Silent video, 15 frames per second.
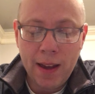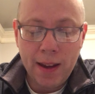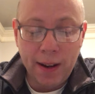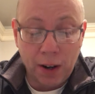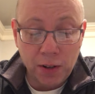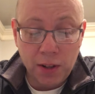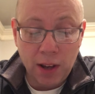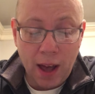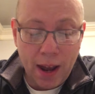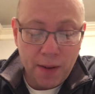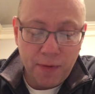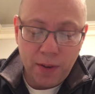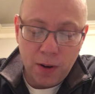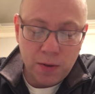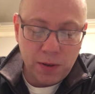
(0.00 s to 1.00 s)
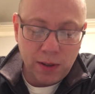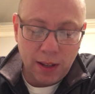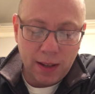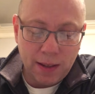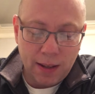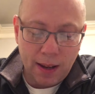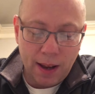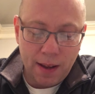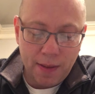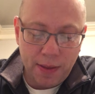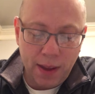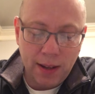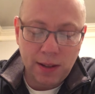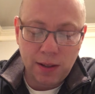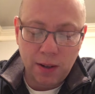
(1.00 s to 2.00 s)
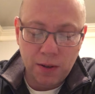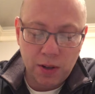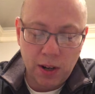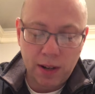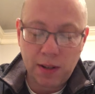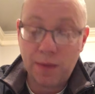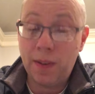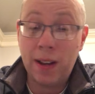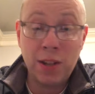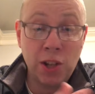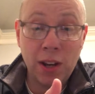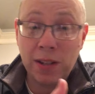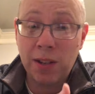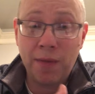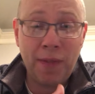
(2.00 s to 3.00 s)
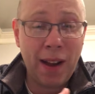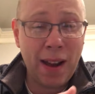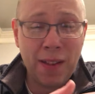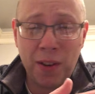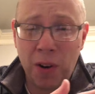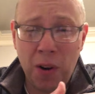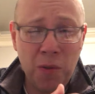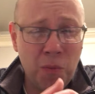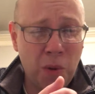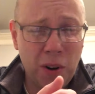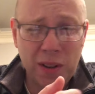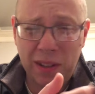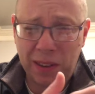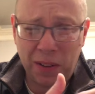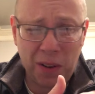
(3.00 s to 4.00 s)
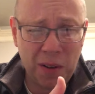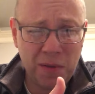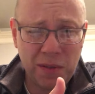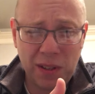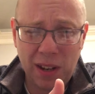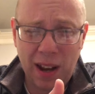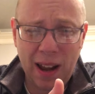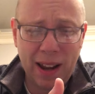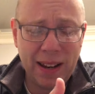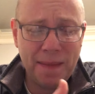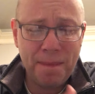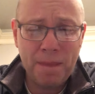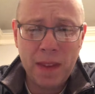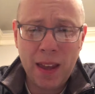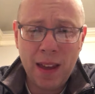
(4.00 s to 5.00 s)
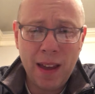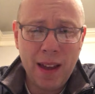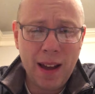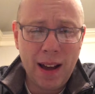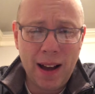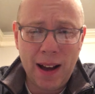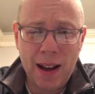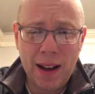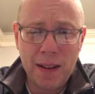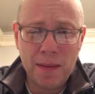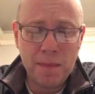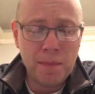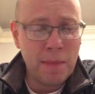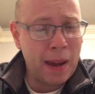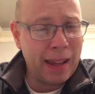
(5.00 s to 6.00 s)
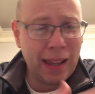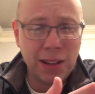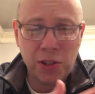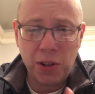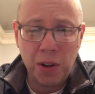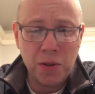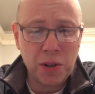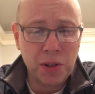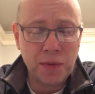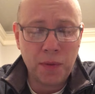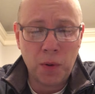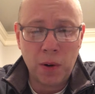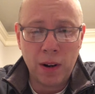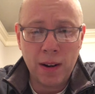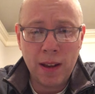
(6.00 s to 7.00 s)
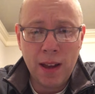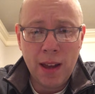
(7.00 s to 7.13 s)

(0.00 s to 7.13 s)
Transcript: There's a lot of folks that uh, thinks they're justified and justify their own works in their own sight, uh, make excuses for it.